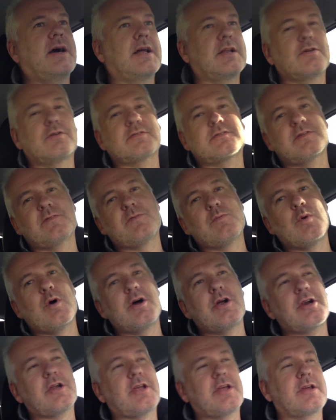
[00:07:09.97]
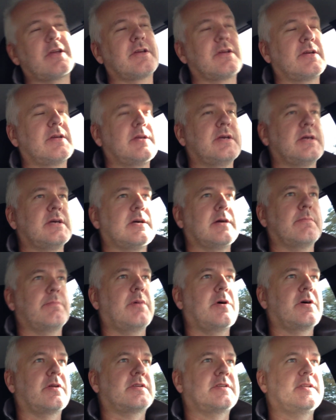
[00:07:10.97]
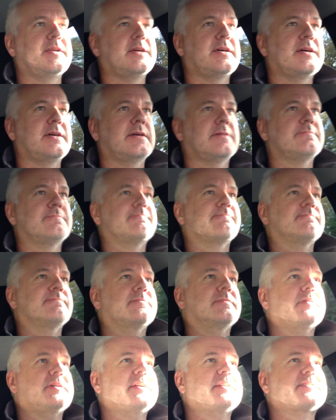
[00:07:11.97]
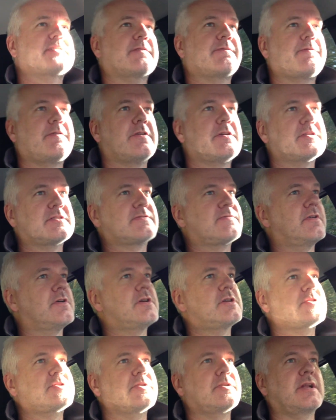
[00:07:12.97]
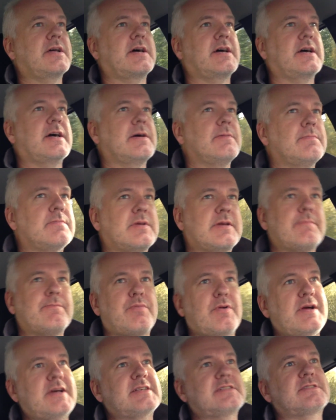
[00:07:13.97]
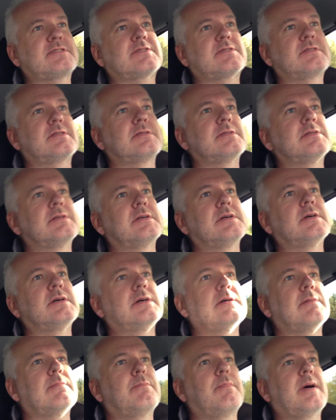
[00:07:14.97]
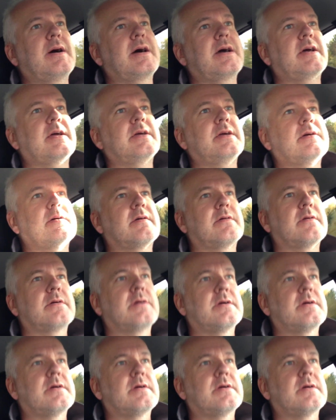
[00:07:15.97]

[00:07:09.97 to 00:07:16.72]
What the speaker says: a lot of work, but it's a first version. I am impressed by